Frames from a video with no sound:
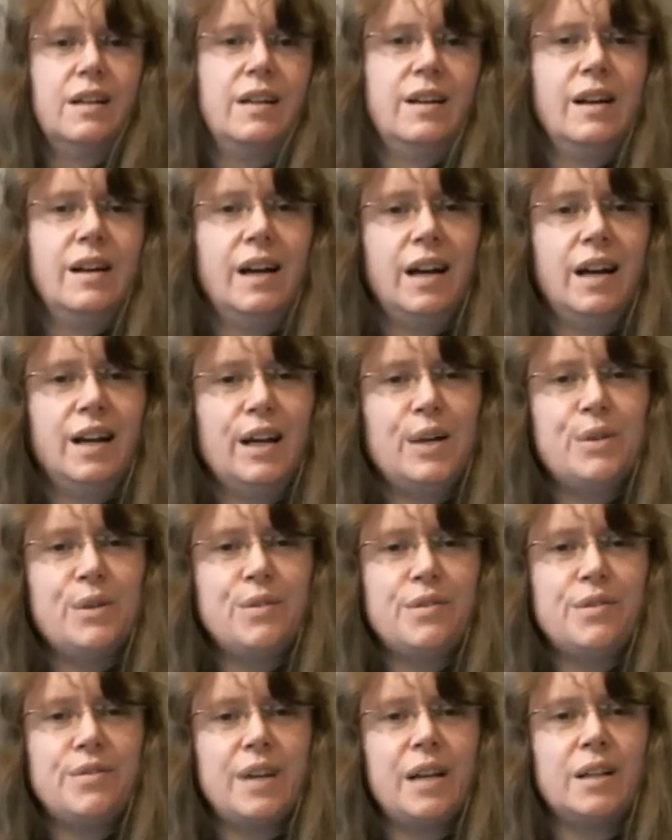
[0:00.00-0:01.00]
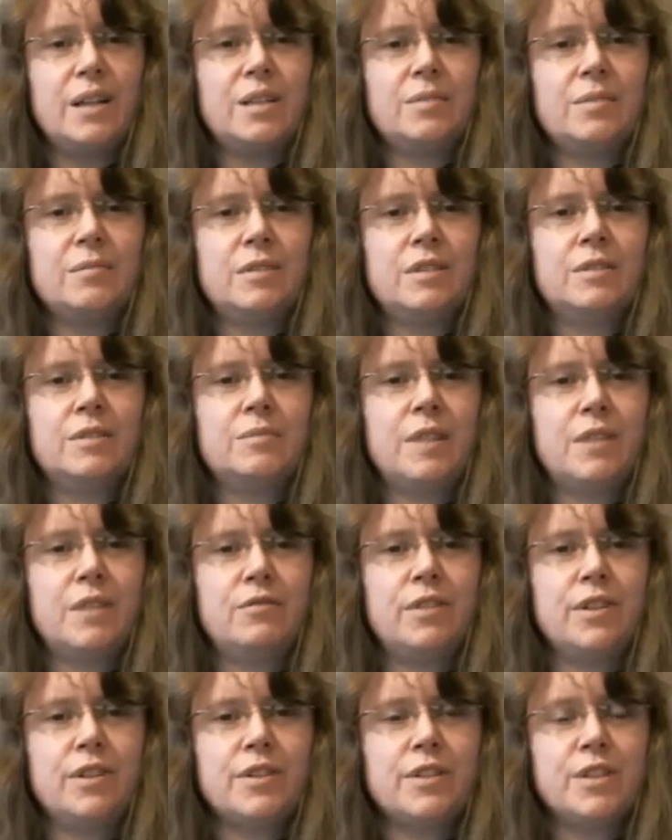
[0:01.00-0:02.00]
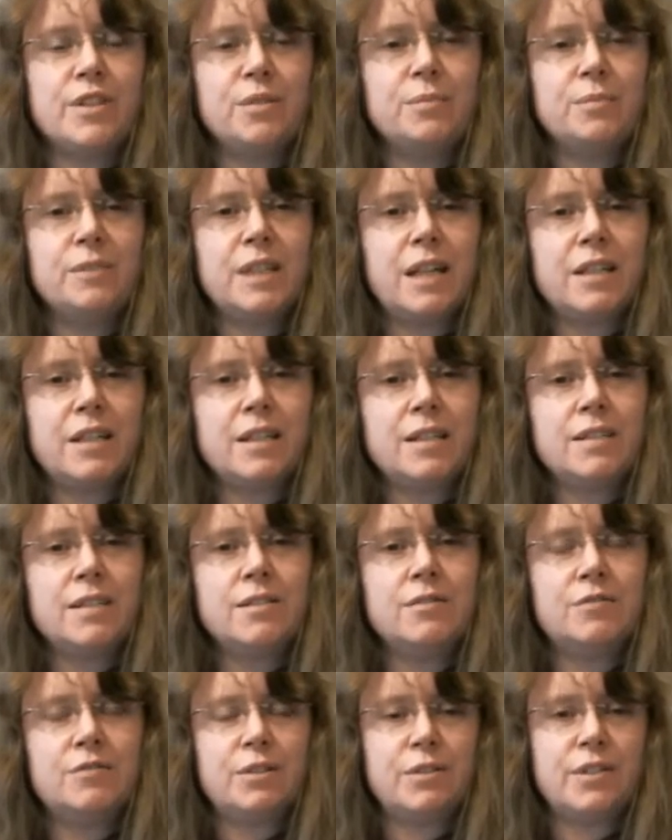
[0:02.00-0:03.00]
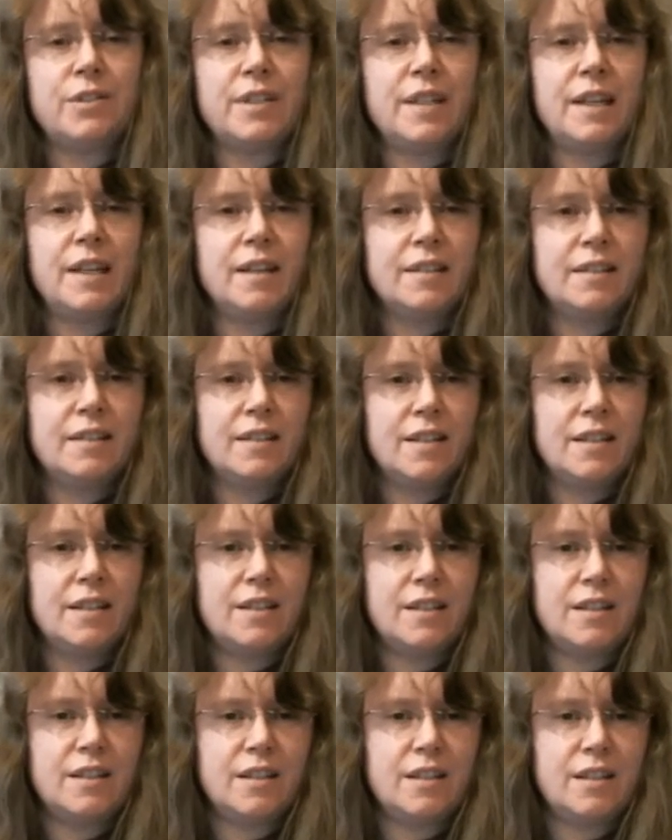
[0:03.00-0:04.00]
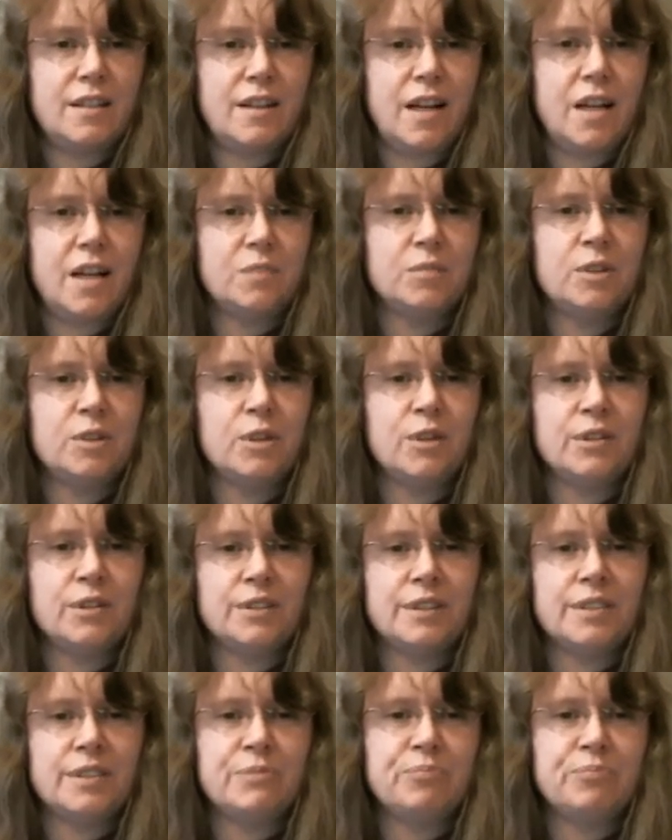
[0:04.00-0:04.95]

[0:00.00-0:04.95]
Hello and welcome to my Flosstube channel, Frosty X Stitch. I'm Dawn.